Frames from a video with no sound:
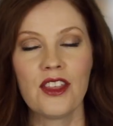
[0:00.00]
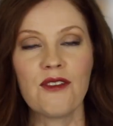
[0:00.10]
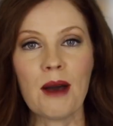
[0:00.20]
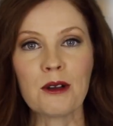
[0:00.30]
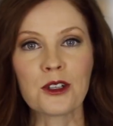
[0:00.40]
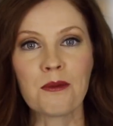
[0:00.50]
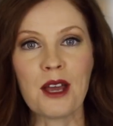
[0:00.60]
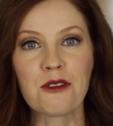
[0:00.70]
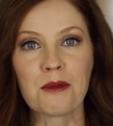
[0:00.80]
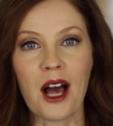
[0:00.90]
The fabrics are
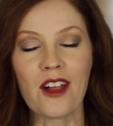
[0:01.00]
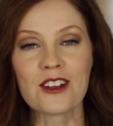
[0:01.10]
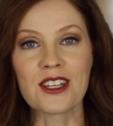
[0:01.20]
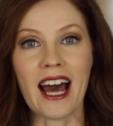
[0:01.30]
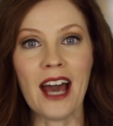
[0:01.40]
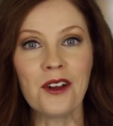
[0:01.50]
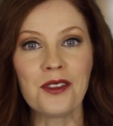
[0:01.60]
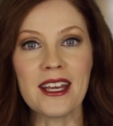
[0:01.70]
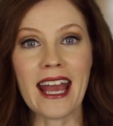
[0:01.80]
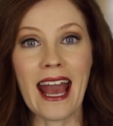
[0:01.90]
made from colors that I
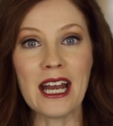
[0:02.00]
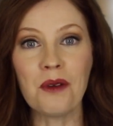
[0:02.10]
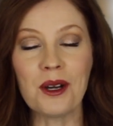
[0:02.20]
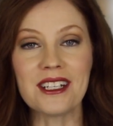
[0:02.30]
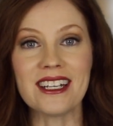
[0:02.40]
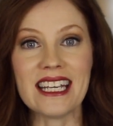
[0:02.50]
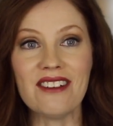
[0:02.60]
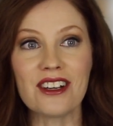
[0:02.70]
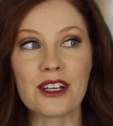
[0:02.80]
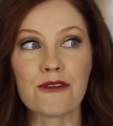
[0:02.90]
don't think anyone could
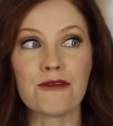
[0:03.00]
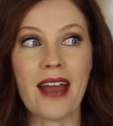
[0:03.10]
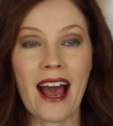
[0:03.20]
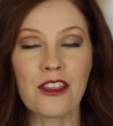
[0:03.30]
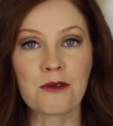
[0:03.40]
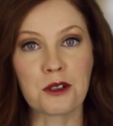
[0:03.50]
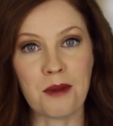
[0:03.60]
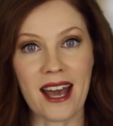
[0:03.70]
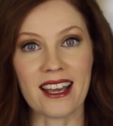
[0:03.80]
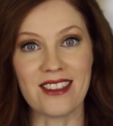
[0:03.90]
even have fathomed
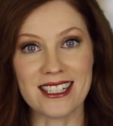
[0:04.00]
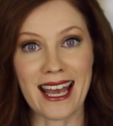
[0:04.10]
back in the